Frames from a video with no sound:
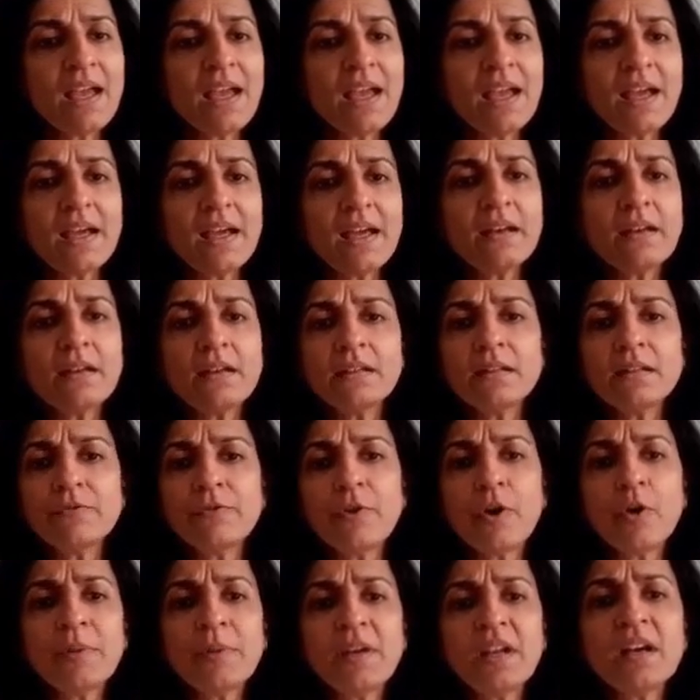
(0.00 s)
And the
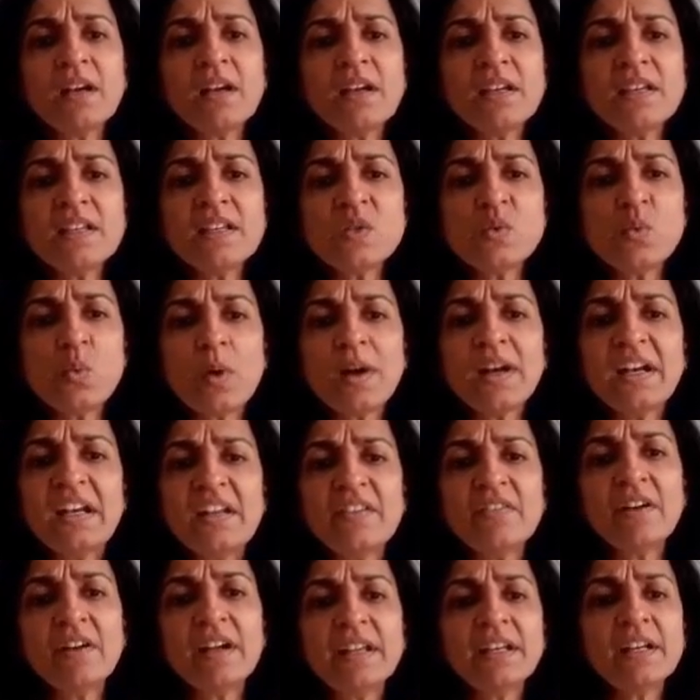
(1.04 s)
formula is 1
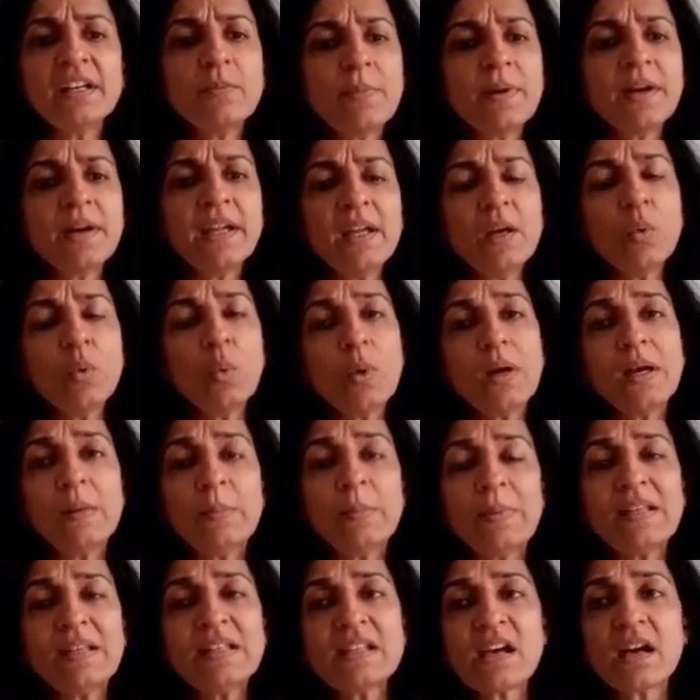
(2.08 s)
divided by
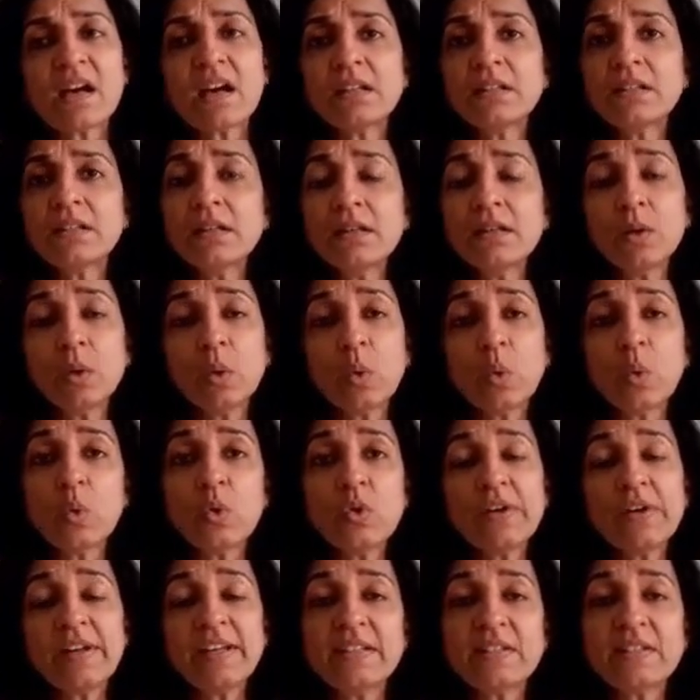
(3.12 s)
1 plus r the
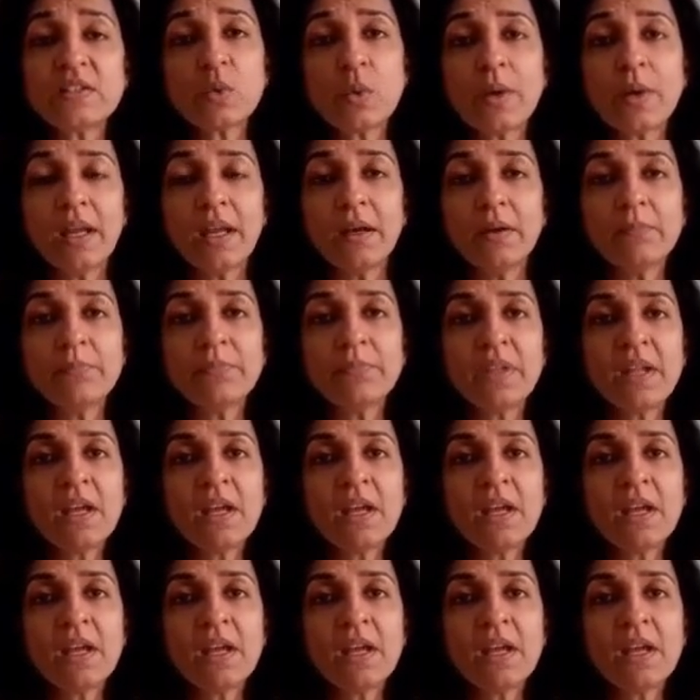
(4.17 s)
whole raised to n.